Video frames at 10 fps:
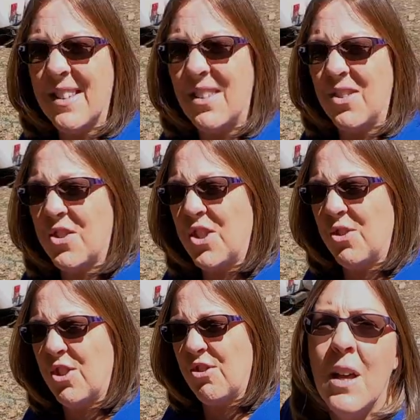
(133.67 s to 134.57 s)
and your
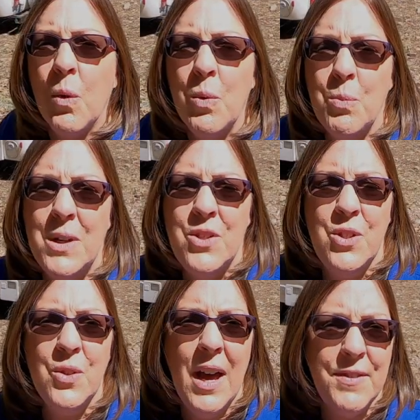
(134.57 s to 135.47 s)
shoes. When we
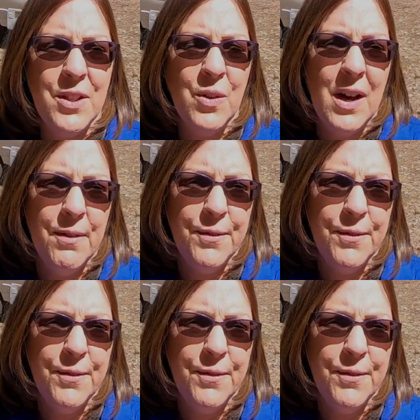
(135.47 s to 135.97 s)
do have to go out